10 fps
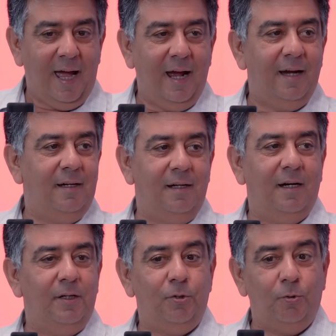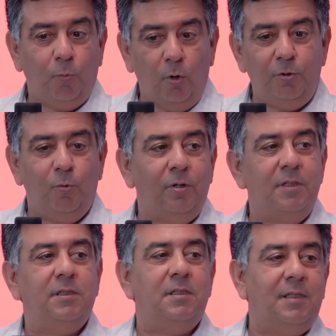And, what you want
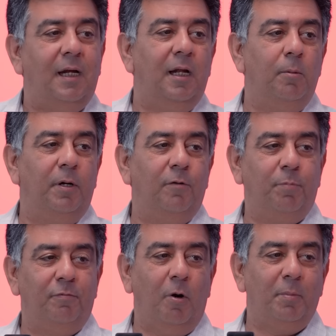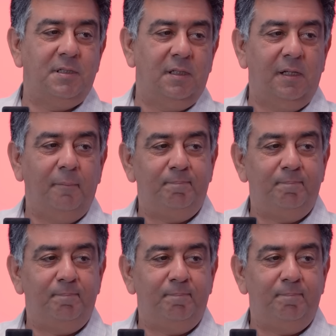is just that little bit of performance in them.